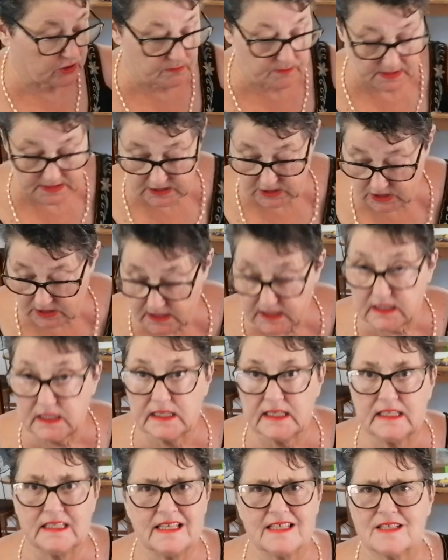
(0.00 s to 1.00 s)
too much
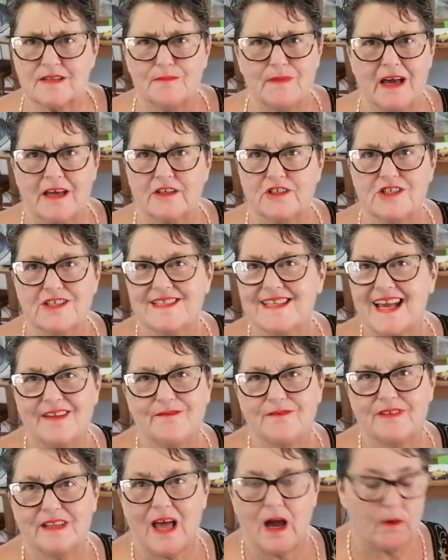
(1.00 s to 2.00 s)
in, it doesn't matter, just add
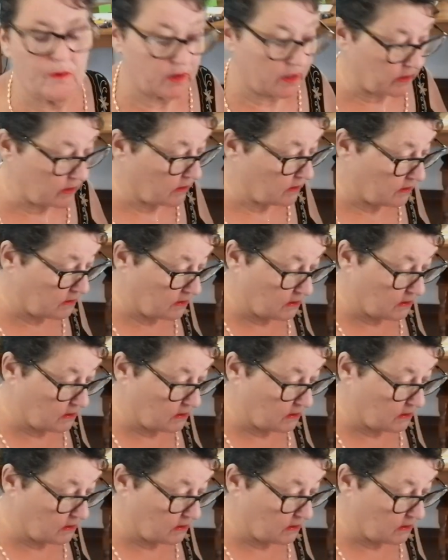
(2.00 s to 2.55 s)
flour.